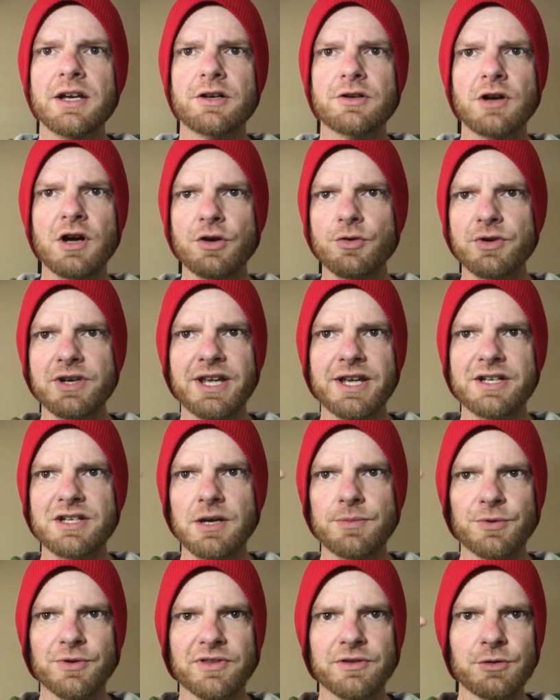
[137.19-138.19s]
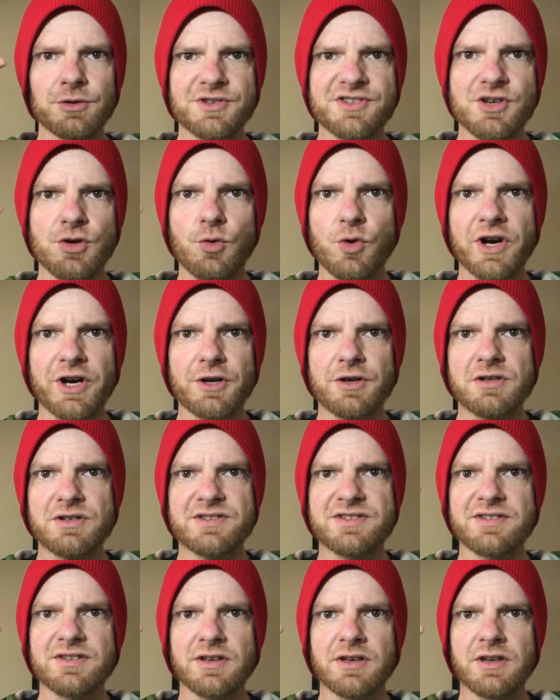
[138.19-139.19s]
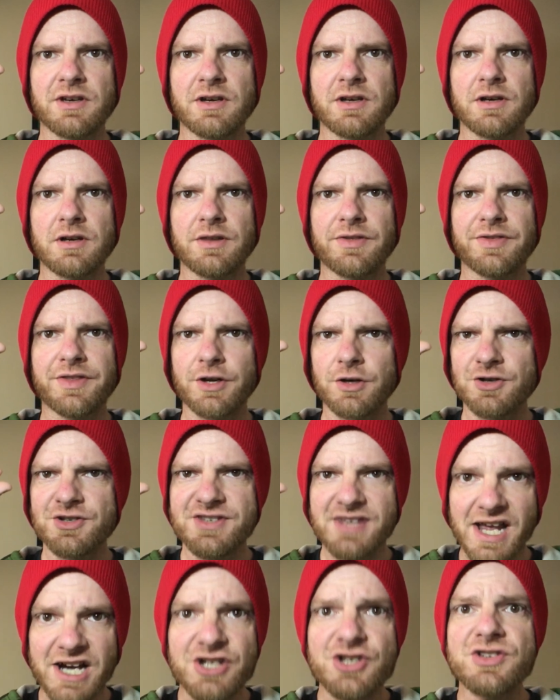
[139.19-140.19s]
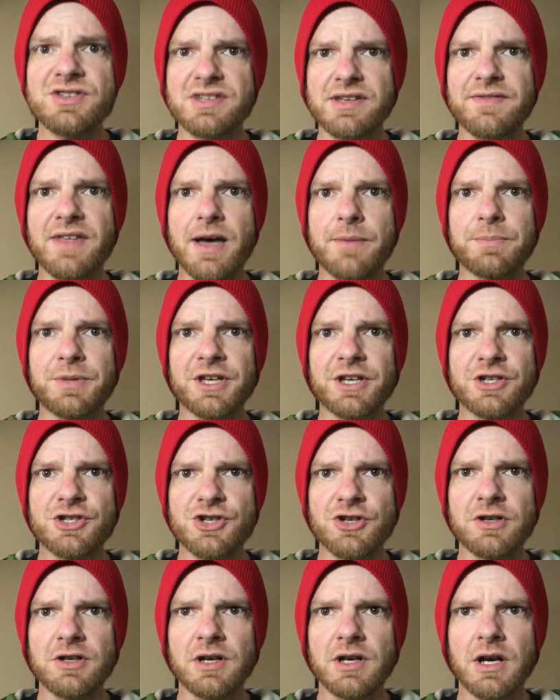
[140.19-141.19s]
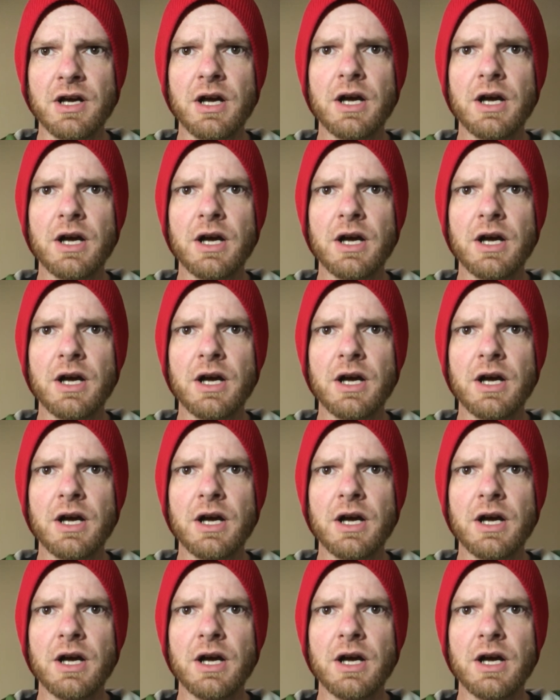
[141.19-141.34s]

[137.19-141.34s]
you're not going to end up with little squares that are sections of that picture.